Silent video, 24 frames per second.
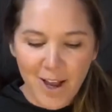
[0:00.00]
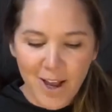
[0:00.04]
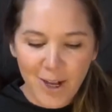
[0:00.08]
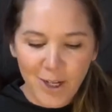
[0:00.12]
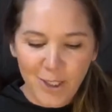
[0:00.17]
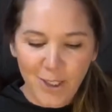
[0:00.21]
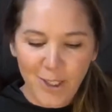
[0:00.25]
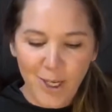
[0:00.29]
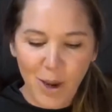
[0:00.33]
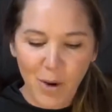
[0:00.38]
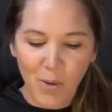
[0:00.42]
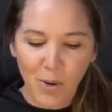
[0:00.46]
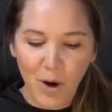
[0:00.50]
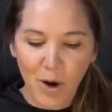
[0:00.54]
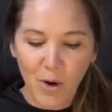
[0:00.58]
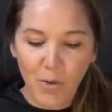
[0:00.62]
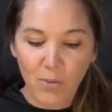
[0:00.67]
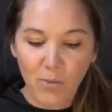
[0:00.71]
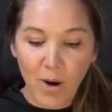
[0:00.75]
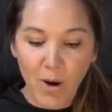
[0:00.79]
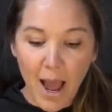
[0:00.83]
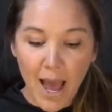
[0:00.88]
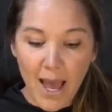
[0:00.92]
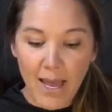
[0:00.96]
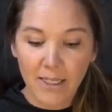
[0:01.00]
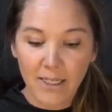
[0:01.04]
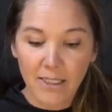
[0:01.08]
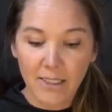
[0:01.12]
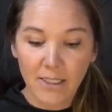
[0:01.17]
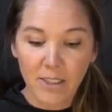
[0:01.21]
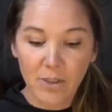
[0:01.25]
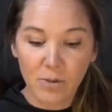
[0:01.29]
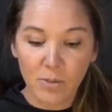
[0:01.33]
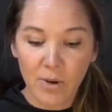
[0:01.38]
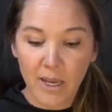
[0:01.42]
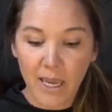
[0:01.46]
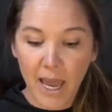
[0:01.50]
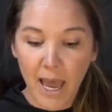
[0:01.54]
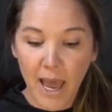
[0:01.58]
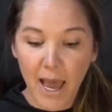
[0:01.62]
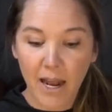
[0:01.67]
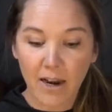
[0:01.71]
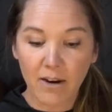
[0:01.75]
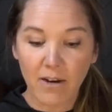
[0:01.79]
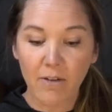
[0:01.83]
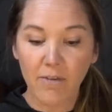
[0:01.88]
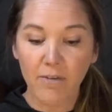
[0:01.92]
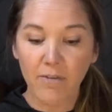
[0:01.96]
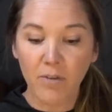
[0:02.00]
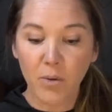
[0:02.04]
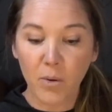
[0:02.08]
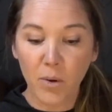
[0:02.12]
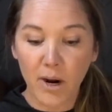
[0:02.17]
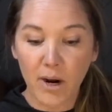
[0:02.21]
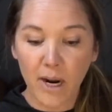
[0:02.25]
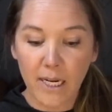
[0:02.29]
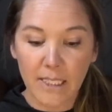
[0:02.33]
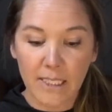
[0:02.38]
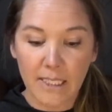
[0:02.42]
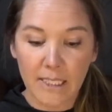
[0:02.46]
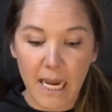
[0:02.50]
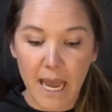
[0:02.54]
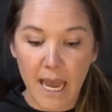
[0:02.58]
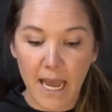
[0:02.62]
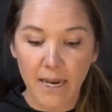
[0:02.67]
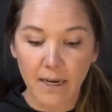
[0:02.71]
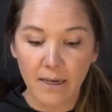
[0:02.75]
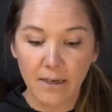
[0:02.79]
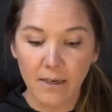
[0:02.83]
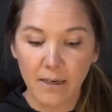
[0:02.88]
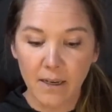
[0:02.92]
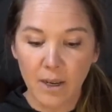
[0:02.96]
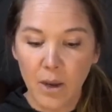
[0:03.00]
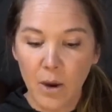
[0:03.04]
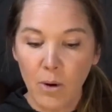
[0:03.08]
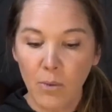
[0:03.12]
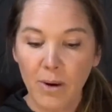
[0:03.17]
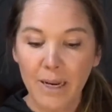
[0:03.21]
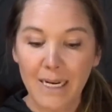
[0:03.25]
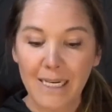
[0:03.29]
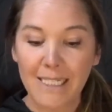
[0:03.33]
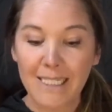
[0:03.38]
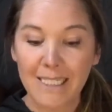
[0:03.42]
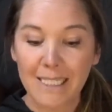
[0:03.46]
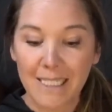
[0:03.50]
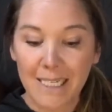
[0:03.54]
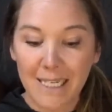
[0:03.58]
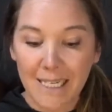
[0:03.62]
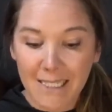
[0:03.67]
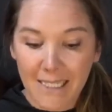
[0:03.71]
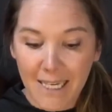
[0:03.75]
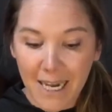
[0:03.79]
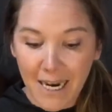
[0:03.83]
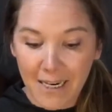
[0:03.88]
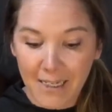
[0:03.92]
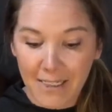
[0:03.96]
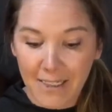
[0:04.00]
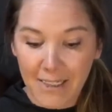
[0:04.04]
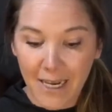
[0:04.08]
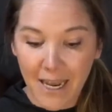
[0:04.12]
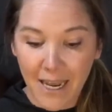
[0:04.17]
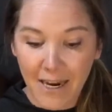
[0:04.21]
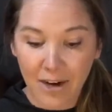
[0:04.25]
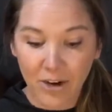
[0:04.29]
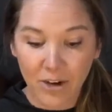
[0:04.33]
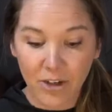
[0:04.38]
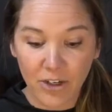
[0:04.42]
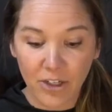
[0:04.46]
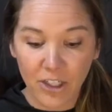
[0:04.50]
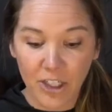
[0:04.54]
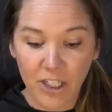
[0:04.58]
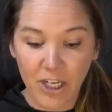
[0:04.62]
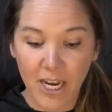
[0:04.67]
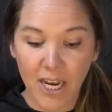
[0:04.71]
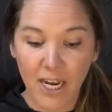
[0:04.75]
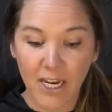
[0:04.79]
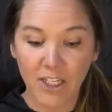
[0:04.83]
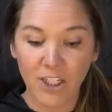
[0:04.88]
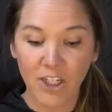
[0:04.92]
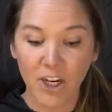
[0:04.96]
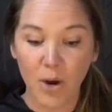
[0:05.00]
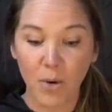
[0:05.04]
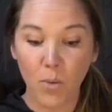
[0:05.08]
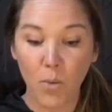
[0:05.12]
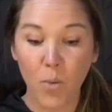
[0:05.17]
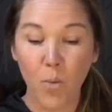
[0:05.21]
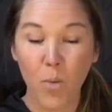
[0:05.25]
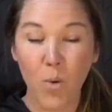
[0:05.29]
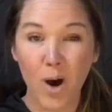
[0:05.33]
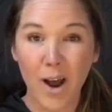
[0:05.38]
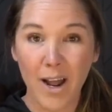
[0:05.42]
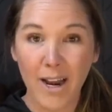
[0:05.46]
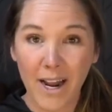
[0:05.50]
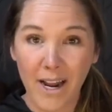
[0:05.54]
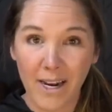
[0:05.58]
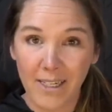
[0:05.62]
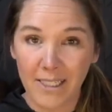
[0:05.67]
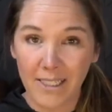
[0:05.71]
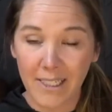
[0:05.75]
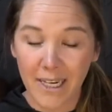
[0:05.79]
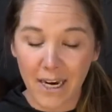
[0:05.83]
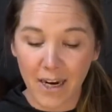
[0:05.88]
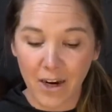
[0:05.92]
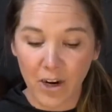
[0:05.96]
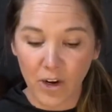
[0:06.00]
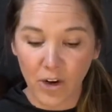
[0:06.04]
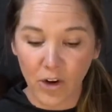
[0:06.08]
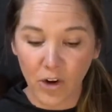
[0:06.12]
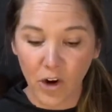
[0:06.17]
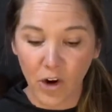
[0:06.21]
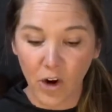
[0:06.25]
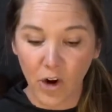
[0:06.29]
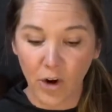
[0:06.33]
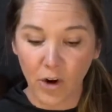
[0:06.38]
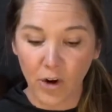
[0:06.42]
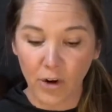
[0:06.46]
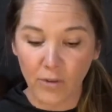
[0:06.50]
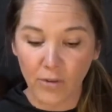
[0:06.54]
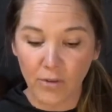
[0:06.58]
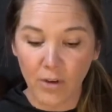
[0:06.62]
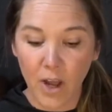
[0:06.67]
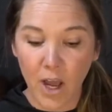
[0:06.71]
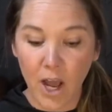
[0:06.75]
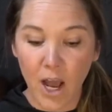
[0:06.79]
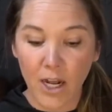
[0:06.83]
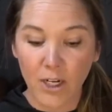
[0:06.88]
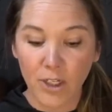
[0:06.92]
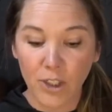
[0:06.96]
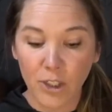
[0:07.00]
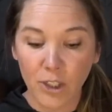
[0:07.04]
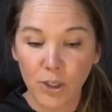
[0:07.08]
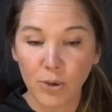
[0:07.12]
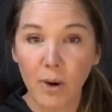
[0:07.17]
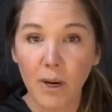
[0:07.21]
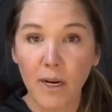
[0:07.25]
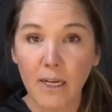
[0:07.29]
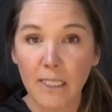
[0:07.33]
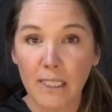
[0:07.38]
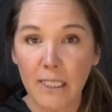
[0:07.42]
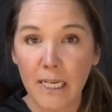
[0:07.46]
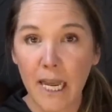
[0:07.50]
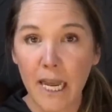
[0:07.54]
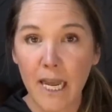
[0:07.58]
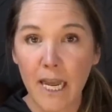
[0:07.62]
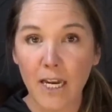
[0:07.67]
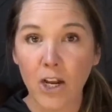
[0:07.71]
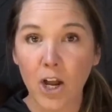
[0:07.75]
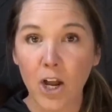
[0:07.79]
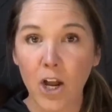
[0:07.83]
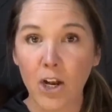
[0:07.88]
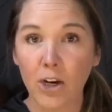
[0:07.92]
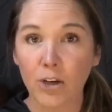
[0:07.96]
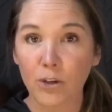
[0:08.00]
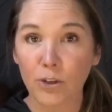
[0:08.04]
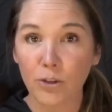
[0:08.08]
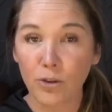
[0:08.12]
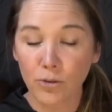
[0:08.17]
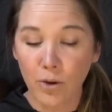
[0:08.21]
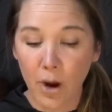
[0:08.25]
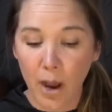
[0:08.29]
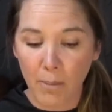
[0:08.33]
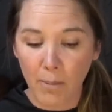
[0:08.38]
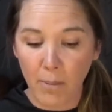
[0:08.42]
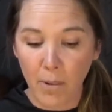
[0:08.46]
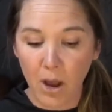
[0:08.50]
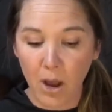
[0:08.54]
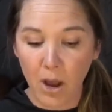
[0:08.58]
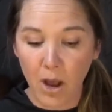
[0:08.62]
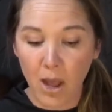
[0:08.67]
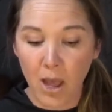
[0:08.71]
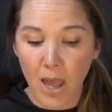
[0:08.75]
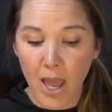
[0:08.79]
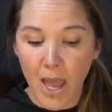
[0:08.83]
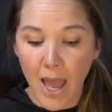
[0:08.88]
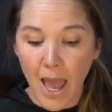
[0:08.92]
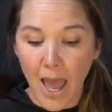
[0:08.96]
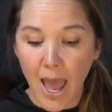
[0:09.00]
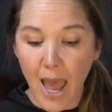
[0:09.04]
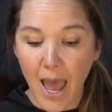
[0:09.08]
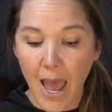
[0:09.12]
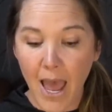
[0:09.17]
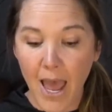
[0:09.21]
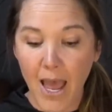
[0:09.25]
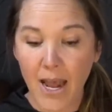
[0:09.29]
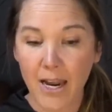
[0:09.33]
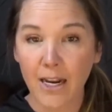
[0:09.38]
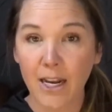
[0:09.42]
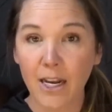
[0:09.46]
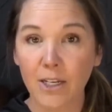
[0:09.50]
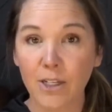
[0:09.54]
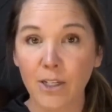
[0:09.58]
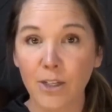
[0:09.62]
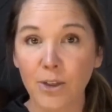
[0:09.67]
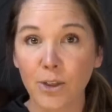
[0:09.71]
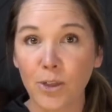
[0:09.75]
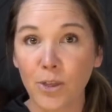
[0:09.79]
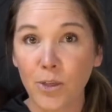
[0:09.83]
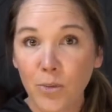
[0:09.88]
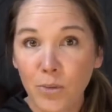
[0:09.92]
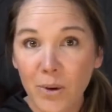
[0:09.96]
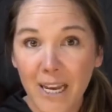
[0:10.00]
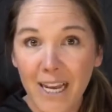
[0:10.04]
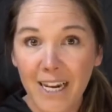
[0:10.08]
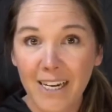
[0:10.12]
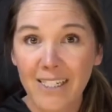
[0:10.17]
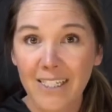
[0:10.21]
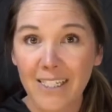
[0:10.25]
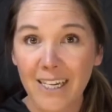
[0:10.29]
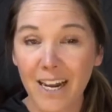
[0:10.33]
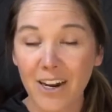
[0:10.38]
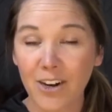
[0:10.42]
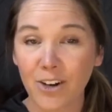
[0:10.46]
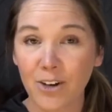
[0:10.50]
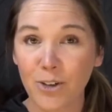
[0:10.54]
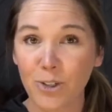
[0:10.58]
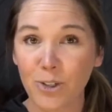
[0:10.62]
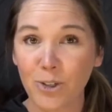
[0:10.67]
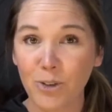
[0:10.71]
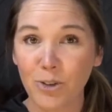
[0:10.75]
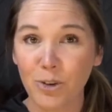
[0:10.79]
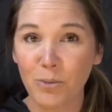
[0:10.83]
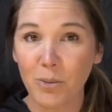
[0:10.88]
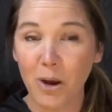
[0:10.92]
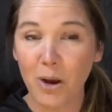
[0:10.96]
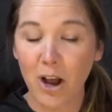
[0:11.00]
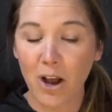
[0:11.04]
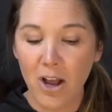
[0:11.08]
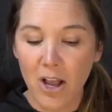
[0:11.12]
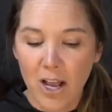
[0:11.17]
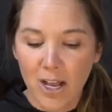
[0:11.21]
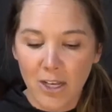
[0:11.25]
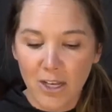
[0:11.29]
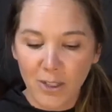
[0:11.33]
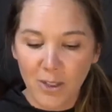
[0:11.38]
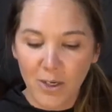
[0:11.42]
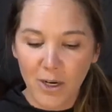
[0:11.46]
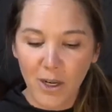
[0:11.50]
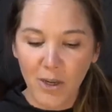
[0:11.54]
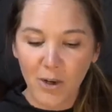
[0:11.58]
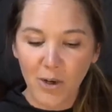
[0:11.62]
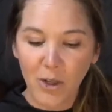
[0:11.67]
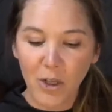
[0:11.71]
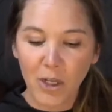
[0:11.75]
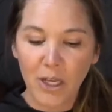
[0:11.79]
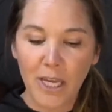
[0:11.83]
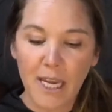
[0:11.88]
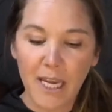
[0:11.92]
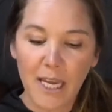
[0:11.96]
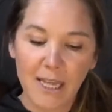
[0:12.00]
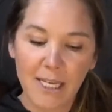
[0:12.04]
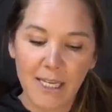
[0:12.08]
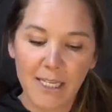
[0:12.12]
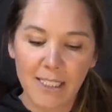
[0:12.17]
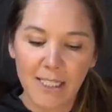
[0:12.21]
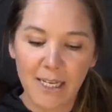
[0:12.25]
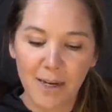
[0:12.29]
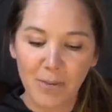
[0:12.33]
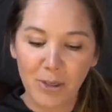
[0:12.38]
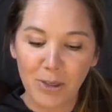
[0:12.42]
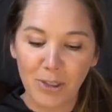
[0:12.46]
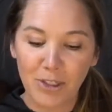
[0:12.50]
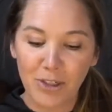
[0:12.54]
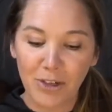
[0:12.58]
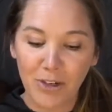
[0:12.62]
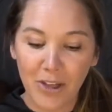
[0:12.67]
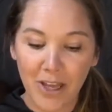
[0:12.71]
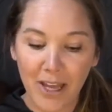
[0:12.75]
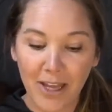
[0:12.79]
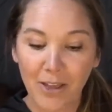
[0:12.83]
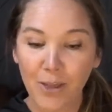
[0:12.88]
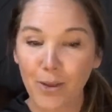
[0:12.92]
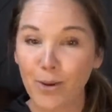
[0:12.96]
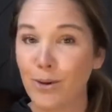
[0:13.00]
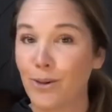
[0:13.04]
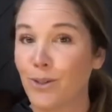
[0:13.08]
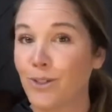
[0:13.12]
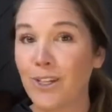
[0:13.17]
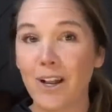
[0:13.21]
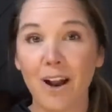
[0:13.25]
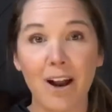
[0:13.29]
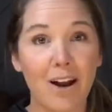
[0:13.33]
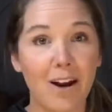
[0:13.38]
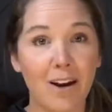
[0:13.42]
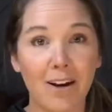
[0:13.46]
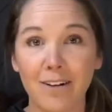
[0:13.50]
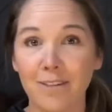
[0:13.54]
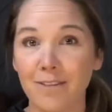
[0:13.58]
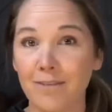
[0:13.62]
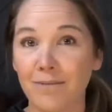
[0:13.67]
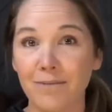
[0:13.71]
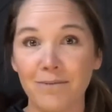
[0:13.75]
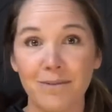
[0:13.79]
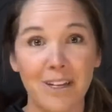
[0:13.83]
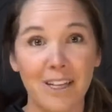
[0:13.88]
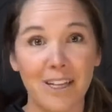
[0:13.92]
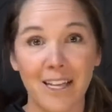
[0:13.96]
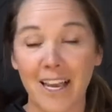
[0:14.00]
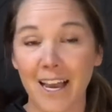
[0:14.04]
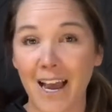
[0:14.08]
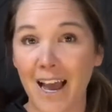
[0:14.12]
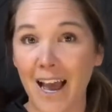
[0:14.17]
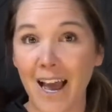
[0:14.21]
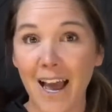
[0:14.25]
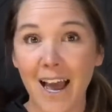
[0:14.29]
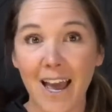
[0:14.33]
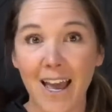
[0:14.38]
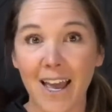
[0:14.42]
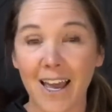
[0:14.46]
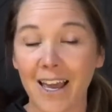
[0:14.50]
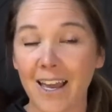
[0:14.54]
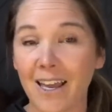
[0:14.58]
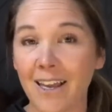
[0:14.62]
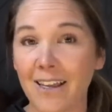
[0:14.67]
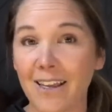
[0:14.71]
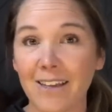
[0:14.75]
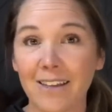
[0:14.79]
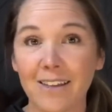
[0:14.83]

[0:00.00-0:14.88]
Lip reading: So her rise, we had a 4 out of 10. We had a 6 out of 10 on her change, a 1 out of 10 on her curve, a 2 out of 10 on her drop ball, and a 3 out of 10 on her screw ball. So now you're looking at these numbers and you're like, those aren't really high.